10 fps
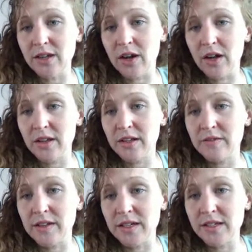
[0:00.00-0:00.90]
all of
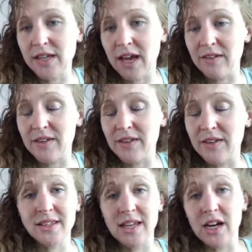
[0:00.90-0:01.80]
these have
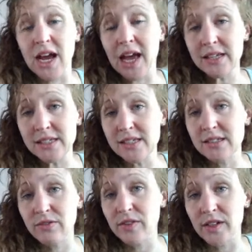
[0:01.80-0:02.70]
their S's
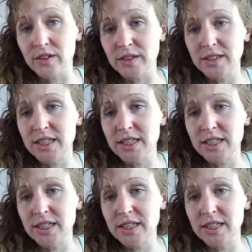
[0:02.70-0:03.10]
filled,